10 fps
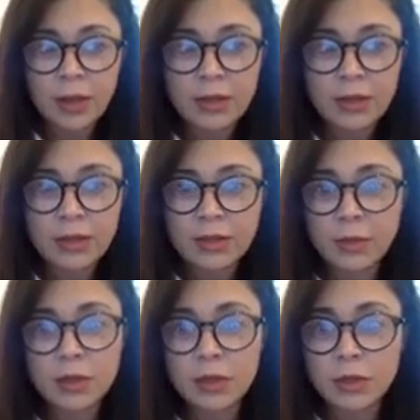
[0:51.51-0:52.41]
is that it
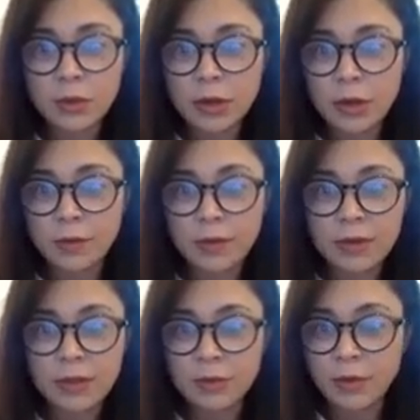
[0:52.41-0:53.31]
seems intuitive,
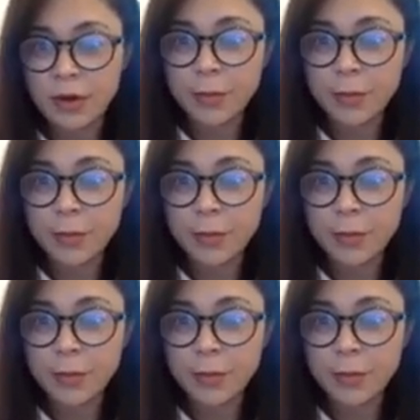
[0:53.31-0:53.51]
it seems very